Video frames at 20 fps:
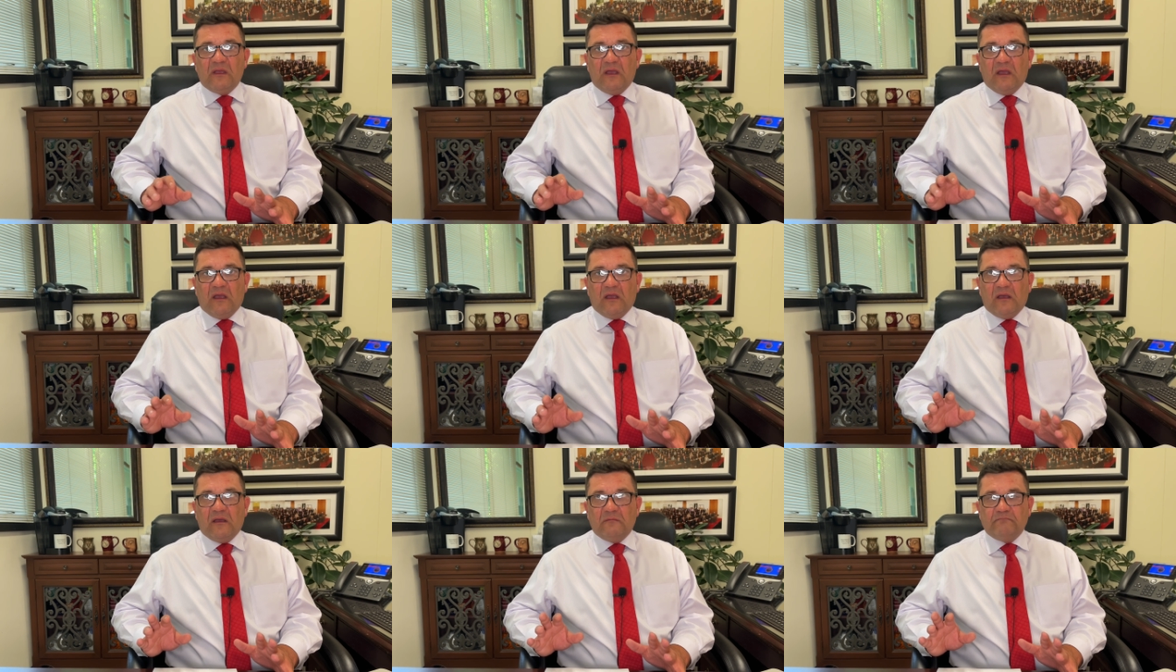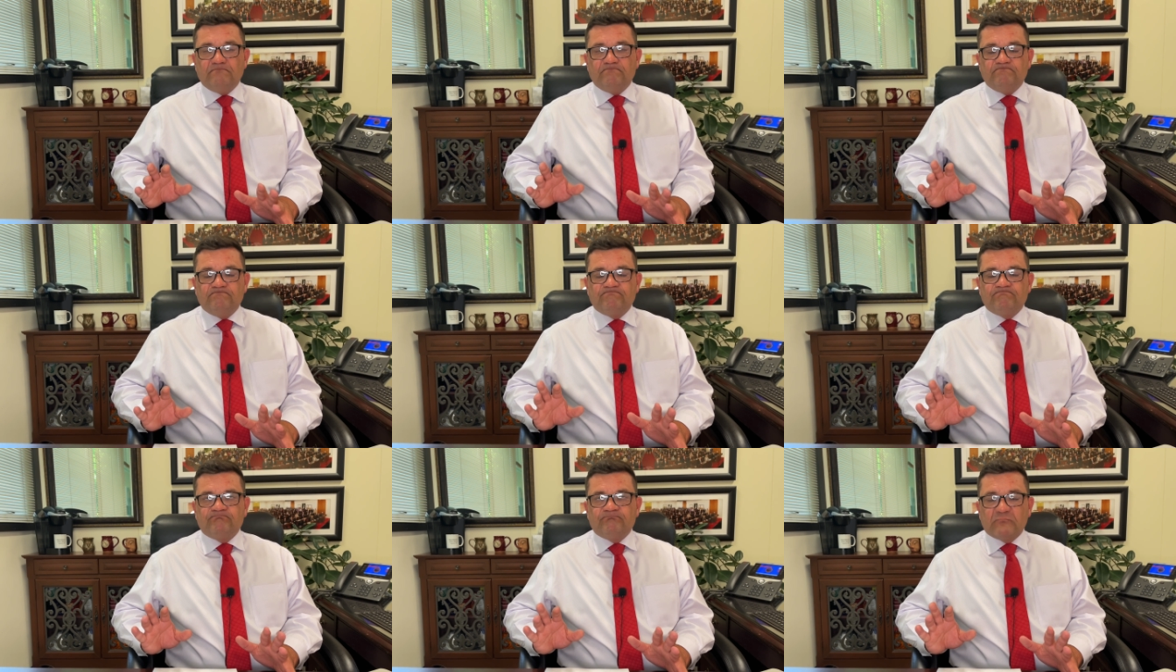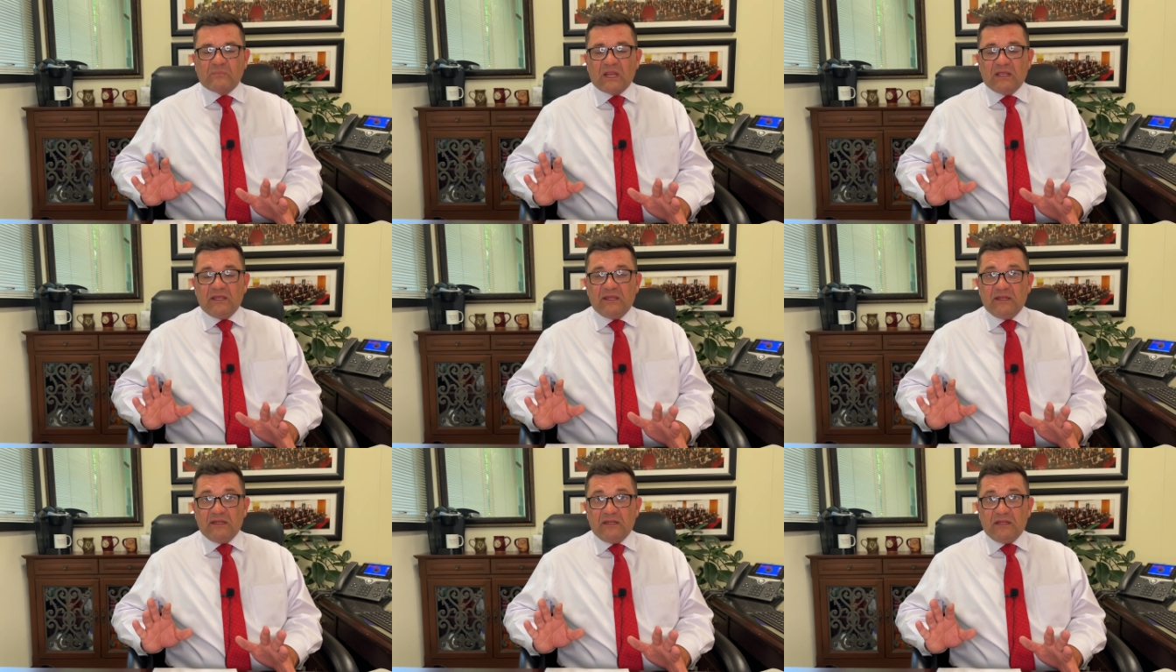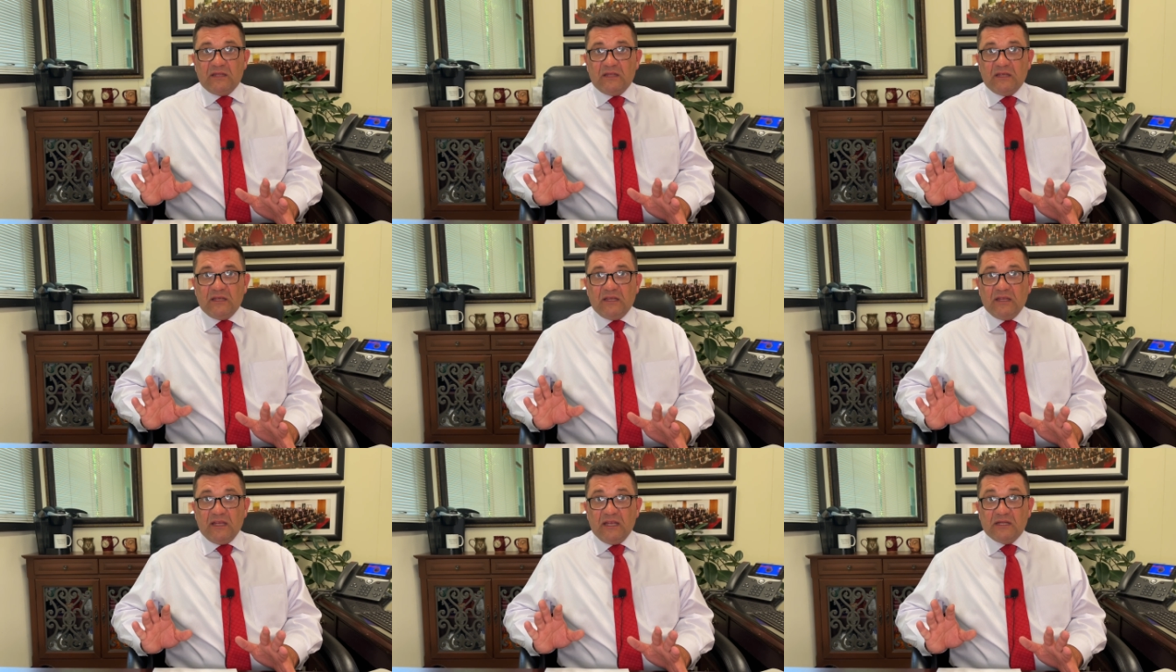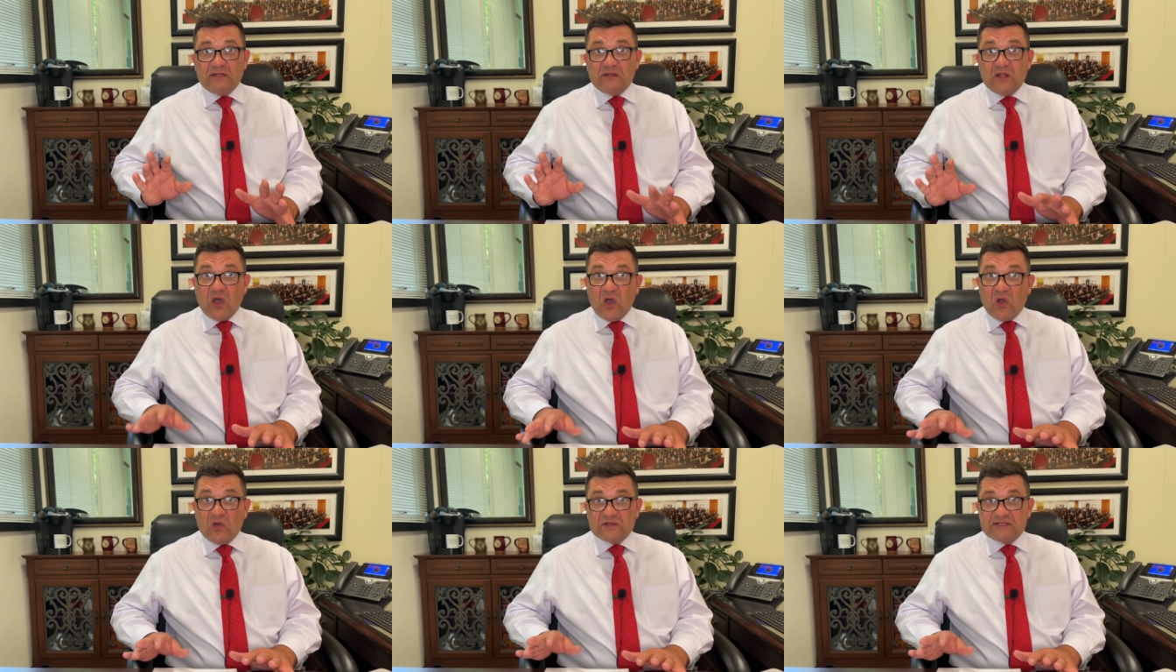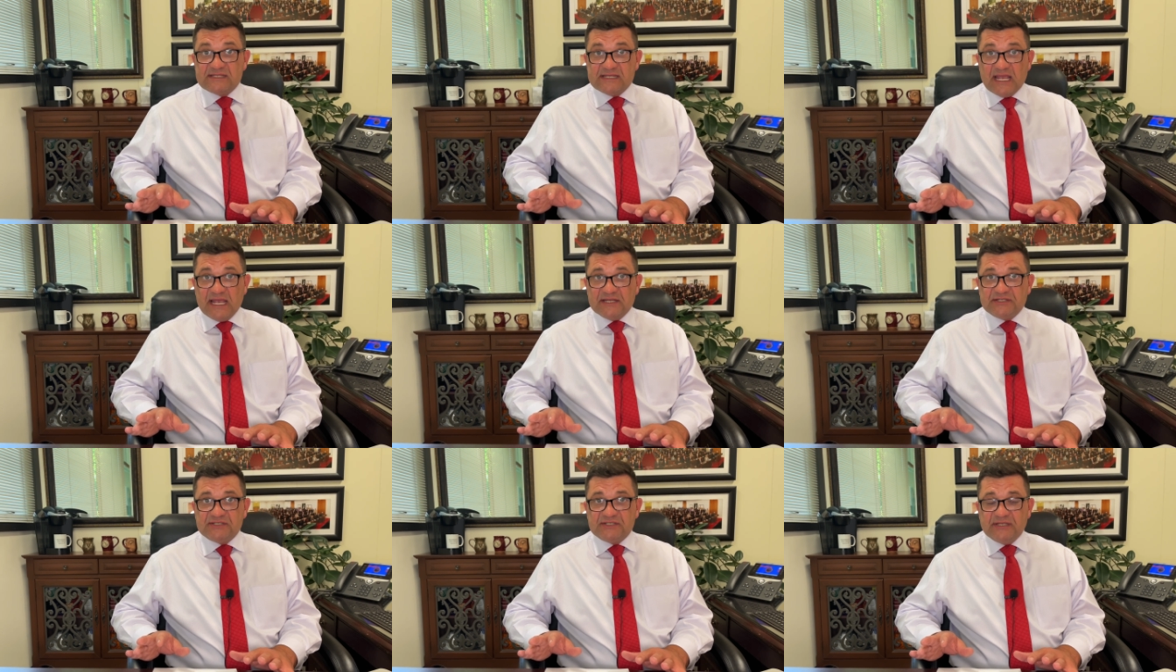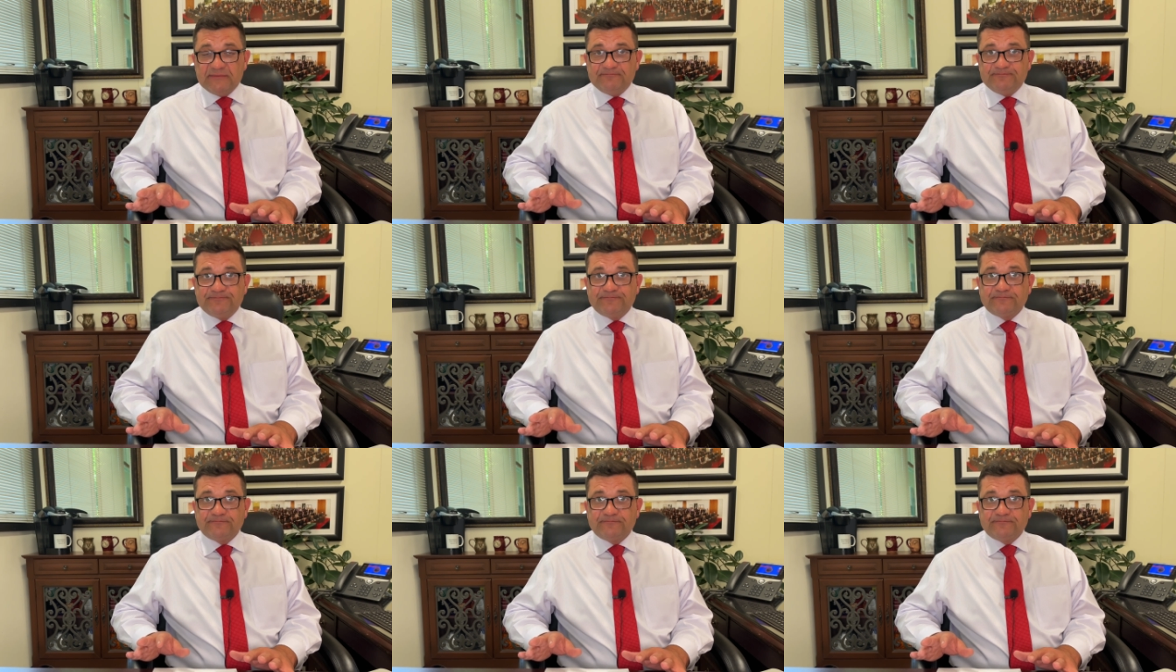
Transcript: in long session,